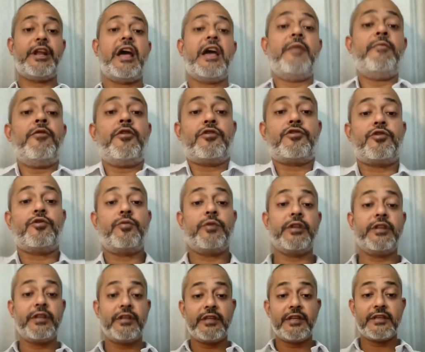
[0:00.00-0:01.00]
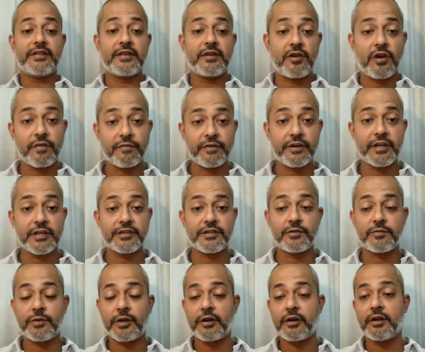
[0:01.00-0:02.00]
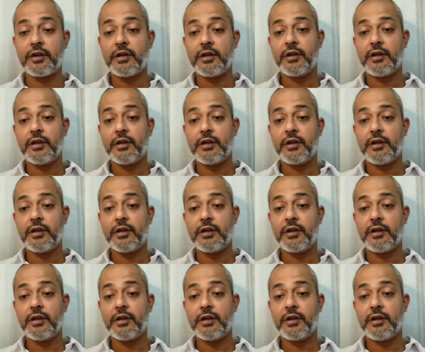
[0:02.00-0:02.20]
I'm not sure whether there's a confidential one.